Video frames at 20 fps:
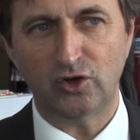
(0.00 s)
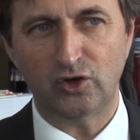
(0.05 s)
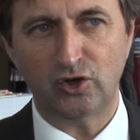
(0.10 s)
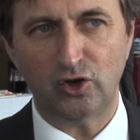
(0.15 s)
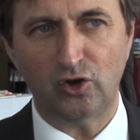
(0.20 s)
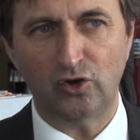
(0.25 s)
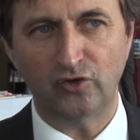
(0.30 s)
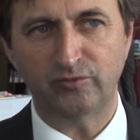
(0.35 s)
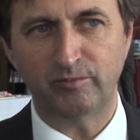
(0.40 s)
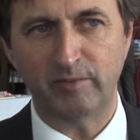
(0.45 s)

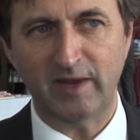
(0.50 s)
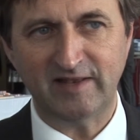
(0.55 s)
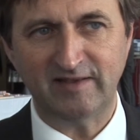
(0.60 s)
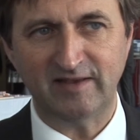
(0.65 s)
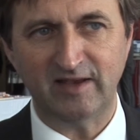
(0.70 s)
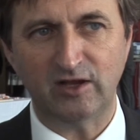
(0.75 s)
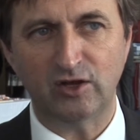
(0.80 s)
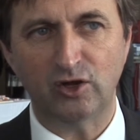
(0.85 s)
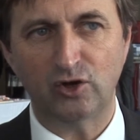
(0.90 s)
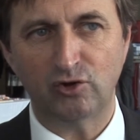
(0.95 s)

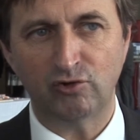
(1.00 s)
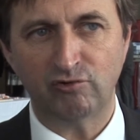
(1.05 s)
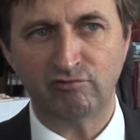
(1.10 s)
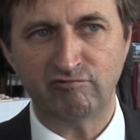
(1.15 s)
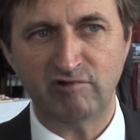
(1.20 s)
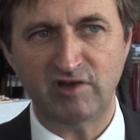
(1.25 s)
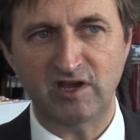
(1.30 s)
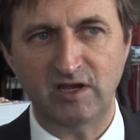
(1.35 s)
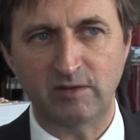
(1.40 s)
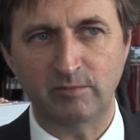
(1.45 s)
cosmetic
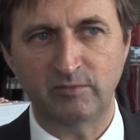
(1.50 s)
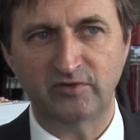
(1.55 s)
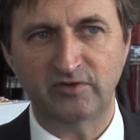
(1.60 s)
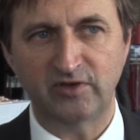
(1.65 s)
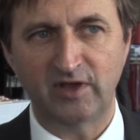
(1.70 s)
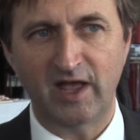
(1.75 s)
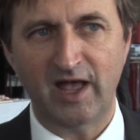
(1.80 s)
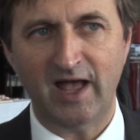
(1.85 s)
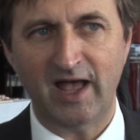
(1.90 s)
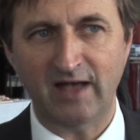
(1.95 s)

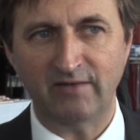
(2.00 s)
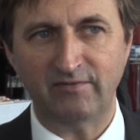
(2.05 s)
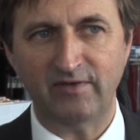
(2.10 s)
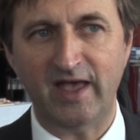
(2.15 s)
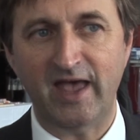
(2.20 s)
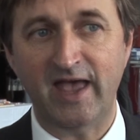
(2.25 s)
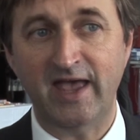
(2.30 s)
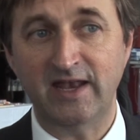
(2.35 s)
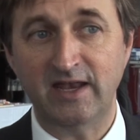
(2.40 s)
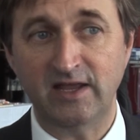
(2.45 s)
creams have
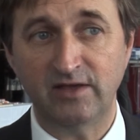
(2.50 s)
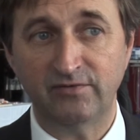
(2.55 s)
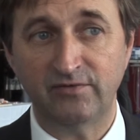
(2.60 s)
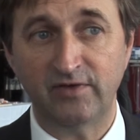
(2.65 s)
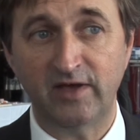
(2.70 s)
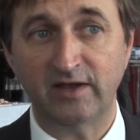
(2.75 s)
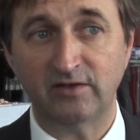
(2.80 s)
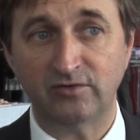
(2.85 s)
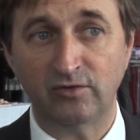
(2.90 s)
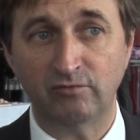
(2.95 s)
any
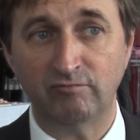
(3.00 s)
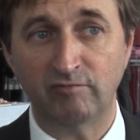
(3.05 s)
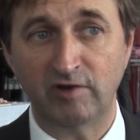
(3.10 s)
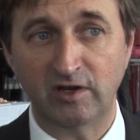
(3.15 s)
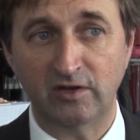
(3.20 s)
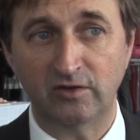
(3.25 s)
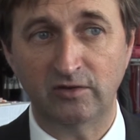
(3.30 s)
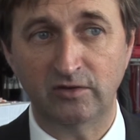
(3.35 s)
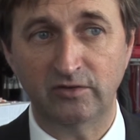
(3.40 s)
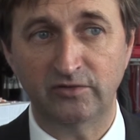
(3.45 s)
effect on
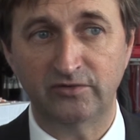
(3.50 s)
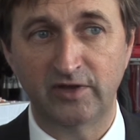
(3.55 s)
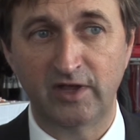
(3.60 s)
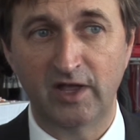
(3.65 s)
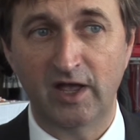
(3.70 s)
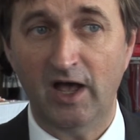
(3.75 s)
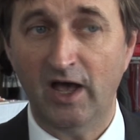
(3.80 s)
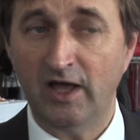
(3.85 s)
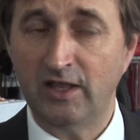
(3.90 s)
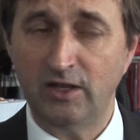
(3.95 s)
wrinkles.
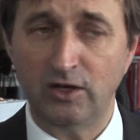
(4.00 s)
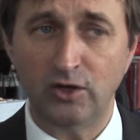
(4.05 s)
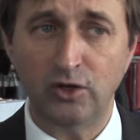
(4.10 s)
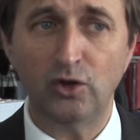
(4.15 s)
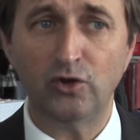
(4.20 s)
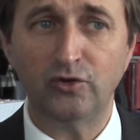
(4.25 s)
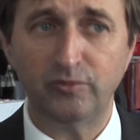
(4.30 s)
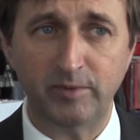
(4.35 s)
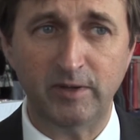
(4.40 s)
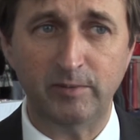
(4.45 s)
And a
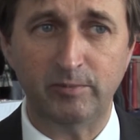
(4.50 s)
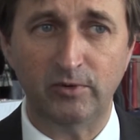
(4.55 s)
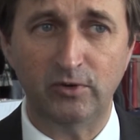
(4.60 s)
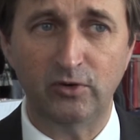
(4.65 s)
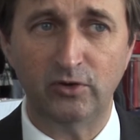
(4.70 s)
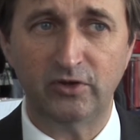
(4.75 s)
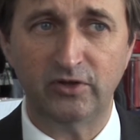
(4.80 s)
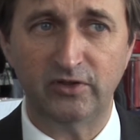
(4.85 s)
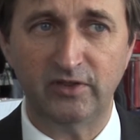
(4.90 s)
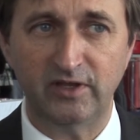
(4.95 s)
lot of people
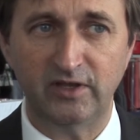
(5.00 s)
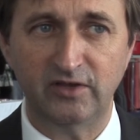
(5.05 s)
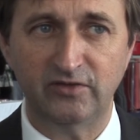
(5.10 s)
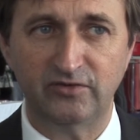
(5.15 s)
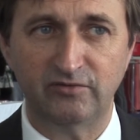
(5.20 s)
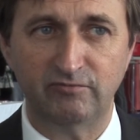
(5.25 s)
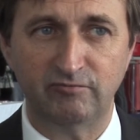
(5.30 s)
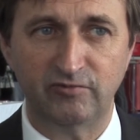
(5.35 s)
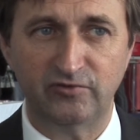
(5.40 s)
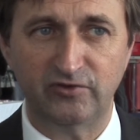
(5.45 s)
look at
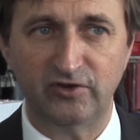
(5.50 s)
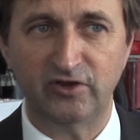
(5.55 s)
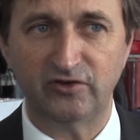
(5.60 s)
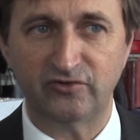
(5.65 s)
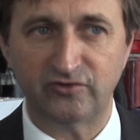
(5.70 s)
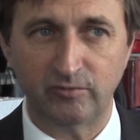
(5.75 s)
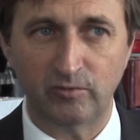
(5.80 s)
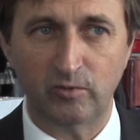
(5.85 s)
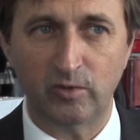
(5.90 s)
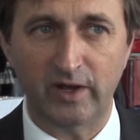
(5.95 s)
these and
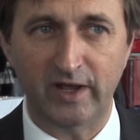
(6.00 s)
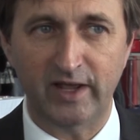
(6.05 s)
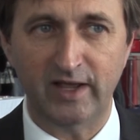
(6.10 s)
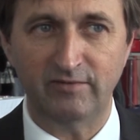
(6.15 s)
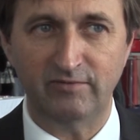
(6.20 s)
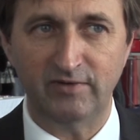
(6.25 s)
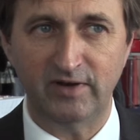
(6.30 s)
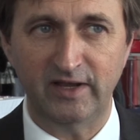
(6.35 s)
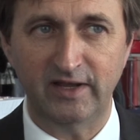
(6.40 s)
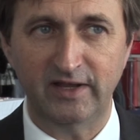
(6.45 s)
research them quite
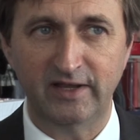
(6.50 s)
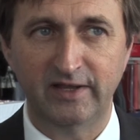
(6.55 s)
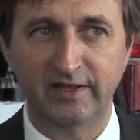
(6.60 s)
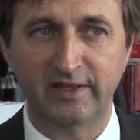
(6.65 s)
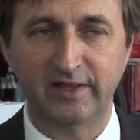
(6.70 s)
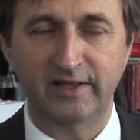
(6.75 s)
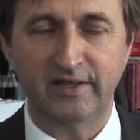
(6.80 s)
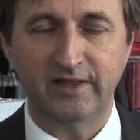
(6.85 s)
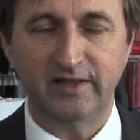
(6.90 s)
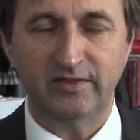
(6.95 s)
heavily.
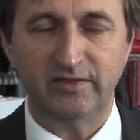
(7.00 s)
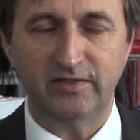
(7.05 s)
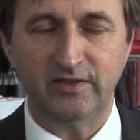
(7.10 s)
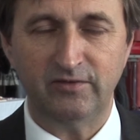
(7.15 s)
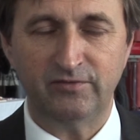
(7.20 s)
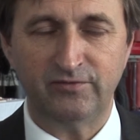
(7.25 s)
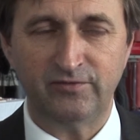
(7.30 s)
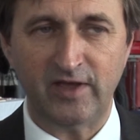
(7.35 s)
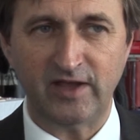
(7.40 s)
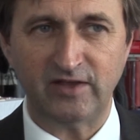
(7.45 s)
The
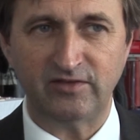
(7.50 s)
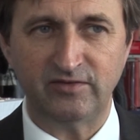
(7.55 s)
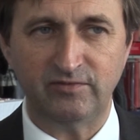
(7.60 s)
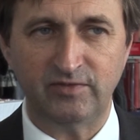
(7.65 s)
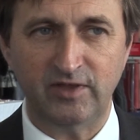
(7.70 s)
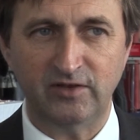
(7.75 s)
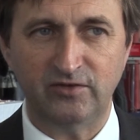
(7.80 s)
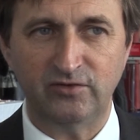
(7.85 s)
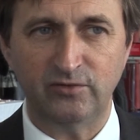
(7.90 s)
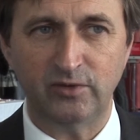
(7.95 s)
effects, if
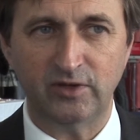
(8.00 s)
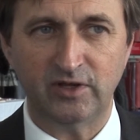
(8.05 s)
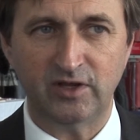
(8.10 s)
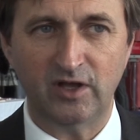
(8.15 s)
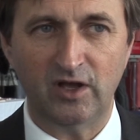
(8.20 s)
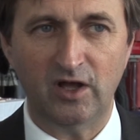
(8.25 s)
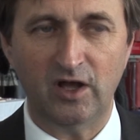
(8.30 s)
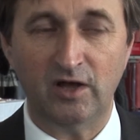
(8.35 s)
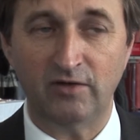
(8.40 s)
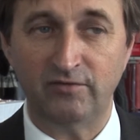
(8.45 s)
they do
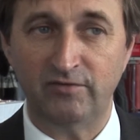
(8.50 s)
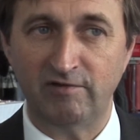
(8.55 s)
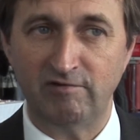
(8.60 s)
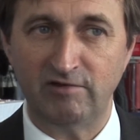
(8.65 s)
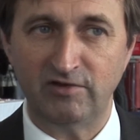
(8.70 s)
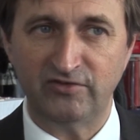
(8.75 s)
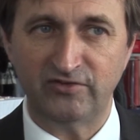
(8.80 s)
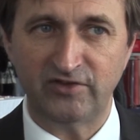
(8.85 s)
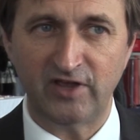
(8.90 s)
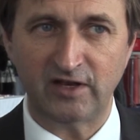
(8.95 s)
occur, are
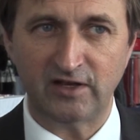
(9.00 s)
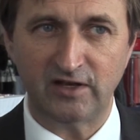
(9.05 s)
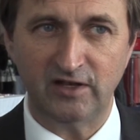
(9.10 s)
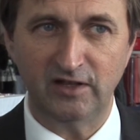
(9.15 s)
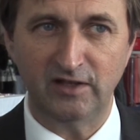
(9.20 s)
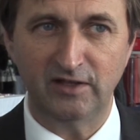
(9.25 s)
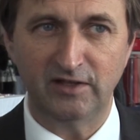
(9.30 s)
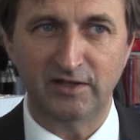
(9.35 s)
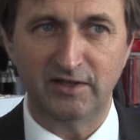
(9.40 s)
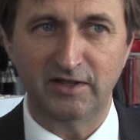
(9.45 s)
very
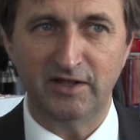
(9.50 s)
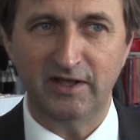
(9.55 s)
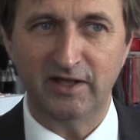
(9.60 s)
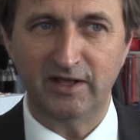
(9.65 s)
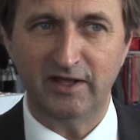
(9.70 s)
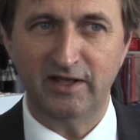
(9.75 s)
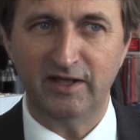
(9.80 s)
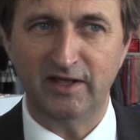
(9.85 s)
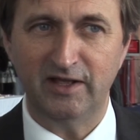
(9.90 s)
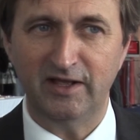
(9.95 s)
subtle
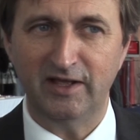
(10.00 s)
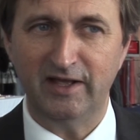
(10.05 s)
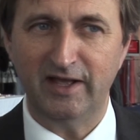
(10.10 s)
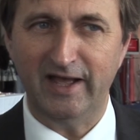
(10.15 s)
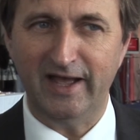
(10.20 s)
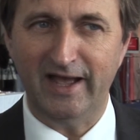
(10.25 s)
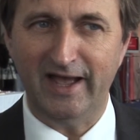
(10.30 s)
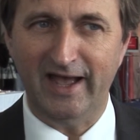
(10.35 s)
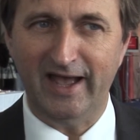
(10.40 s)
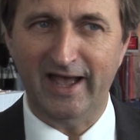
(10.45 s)

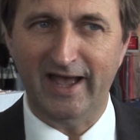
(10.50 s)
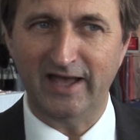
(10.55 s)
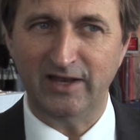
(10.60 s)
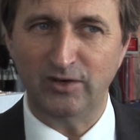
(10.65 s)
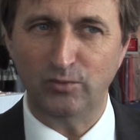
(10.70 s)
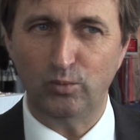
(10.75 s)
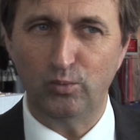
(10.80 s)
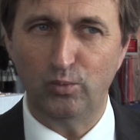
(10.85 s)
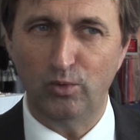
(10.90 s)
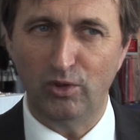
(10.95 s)

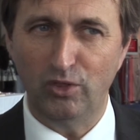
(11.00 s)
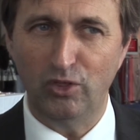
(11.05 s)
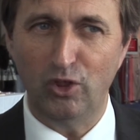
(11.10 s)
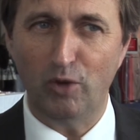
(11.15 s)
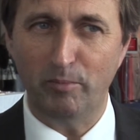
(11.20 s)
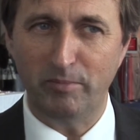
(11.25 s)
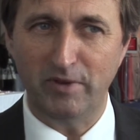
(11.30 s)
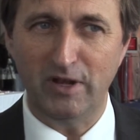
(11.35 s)
and will not